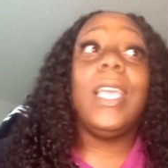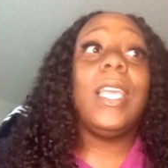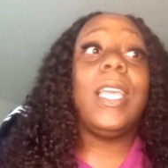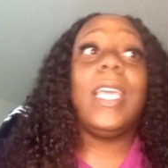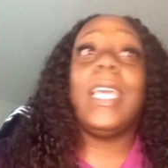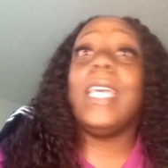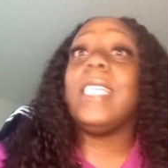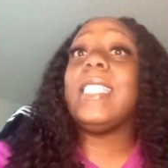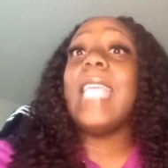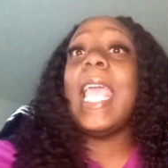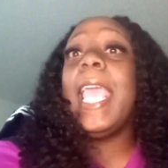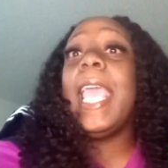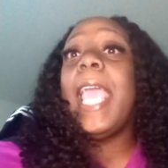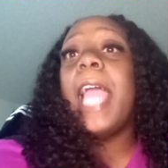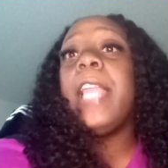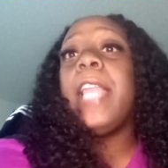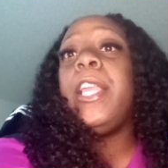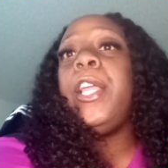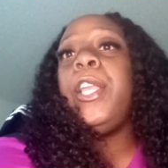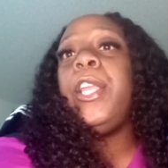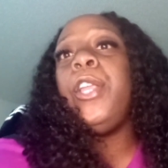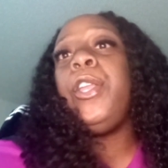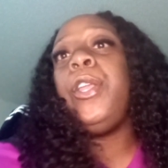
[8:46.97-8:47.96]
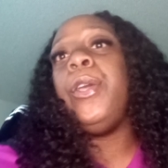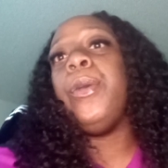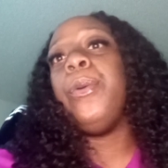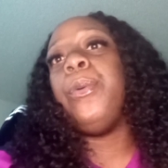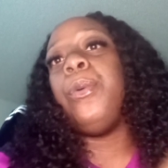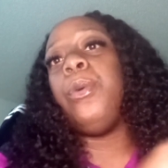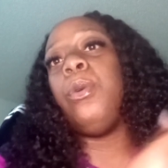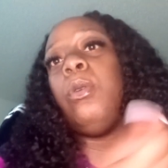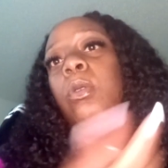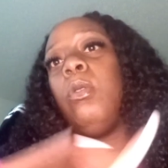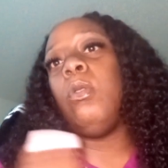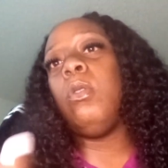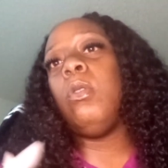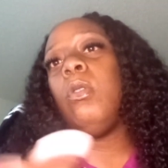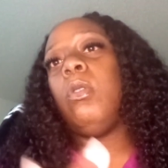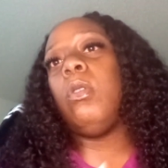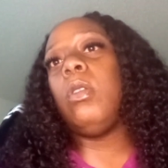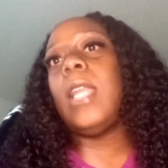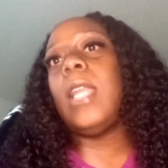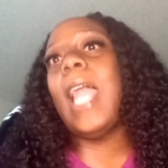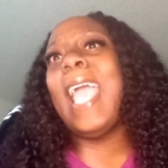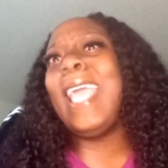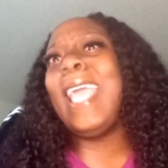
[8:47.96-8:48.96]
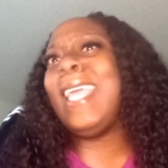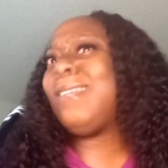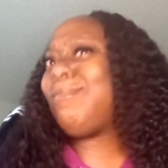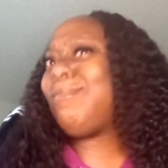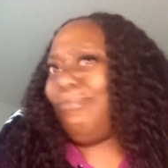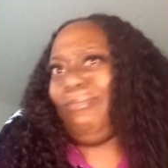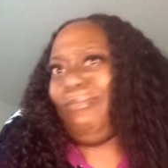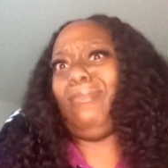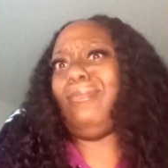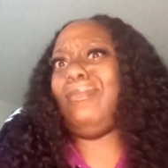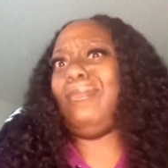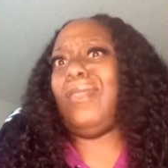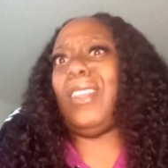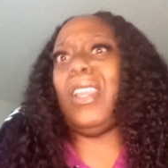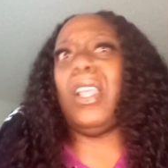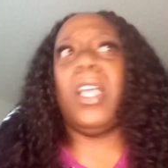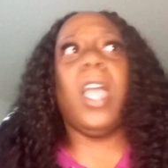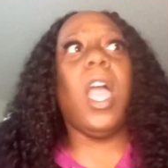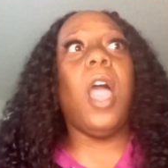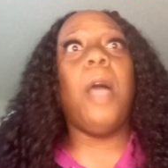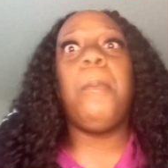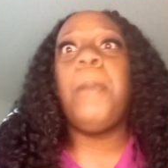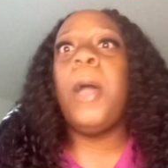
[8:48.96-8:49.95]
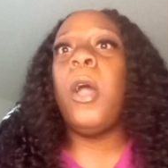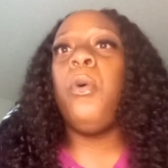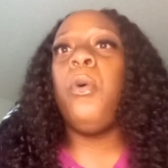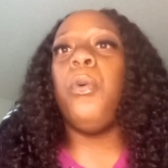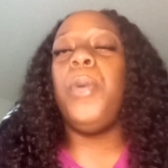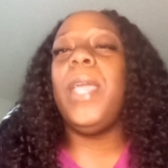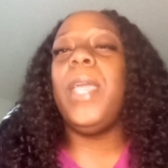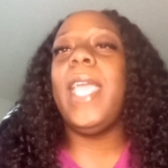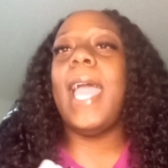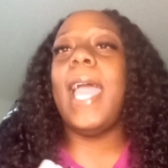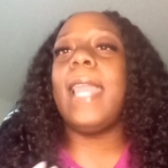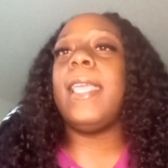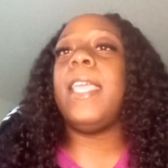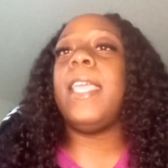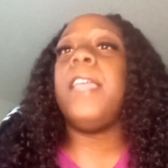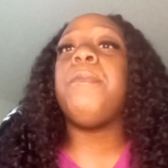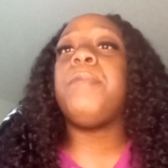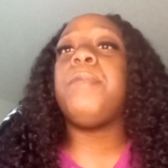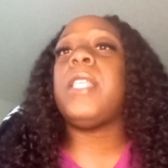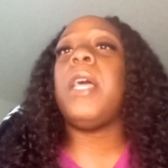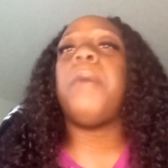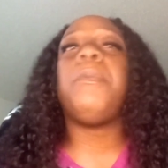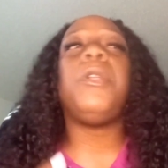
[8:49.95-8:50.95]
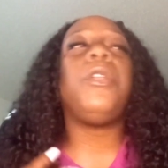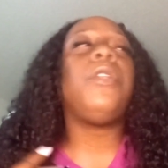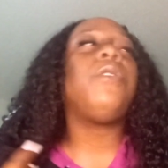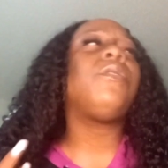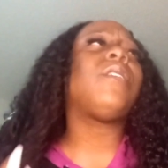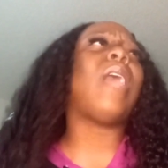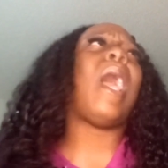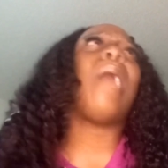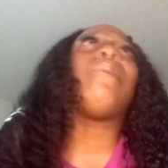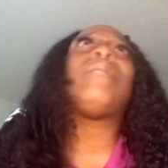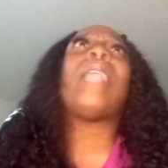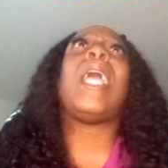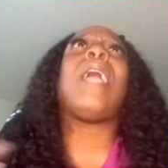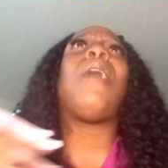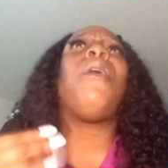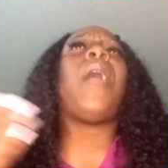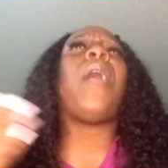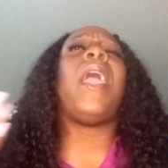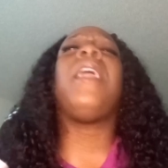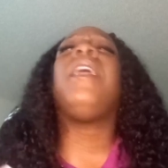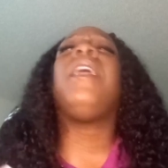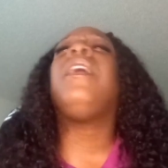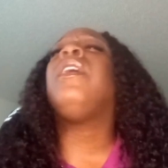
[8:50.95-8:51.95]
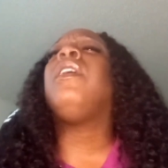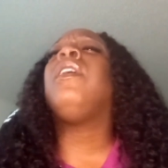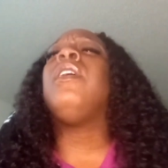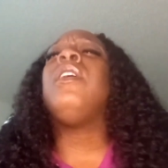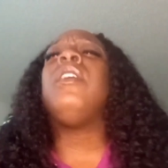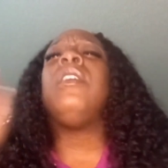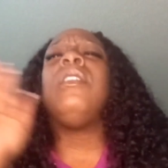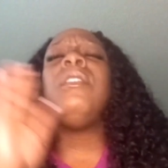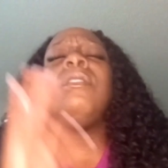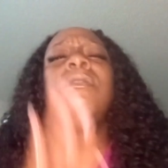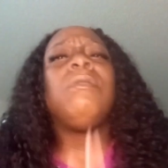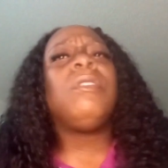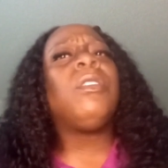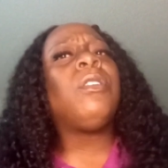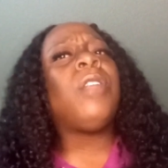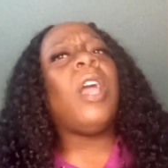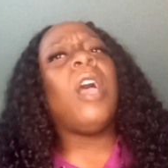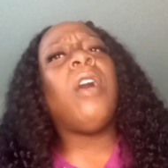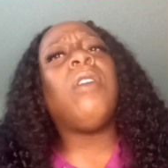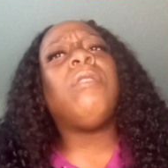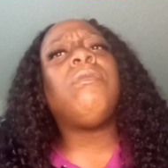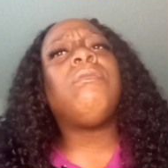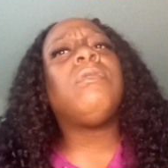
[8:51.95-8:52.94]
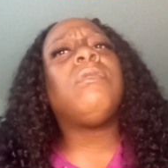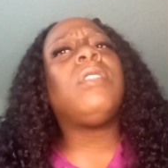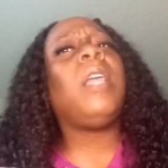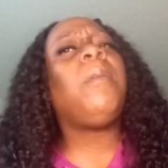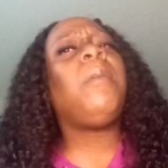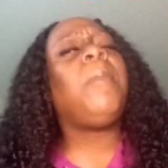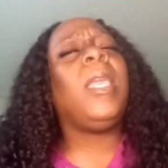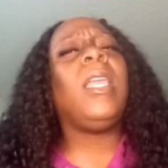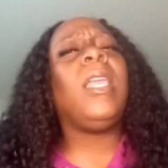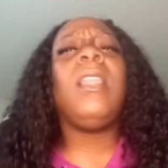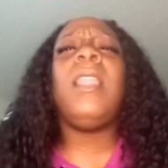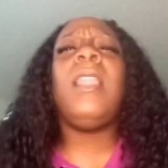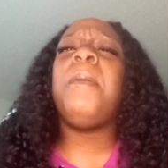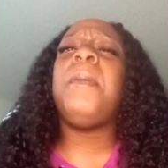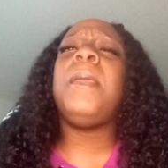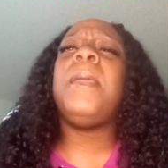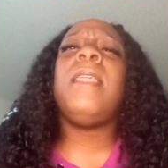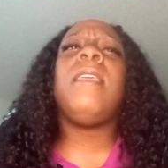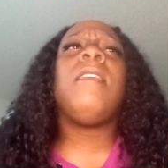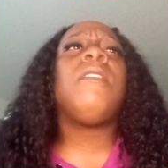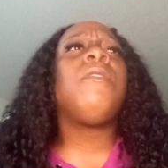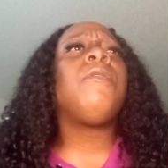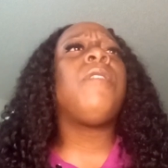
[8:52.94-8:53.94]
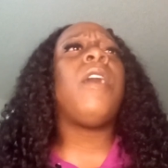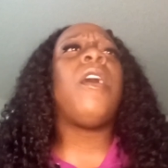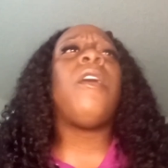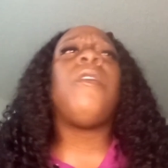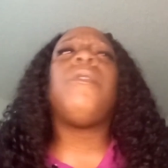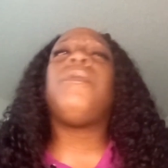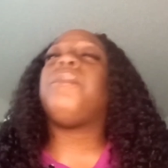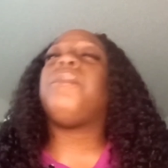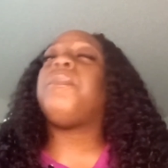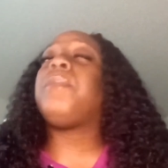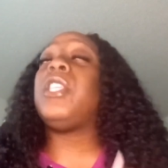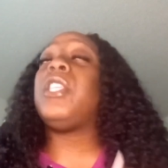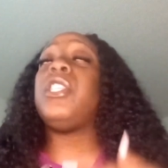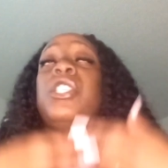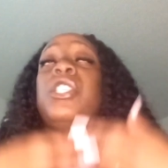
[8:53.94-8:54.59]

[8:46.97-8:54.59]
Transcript: Because they ain't got nothing to do. Like, come on. We got to give them something to do. So I was like, okay, you know, let me, you know. The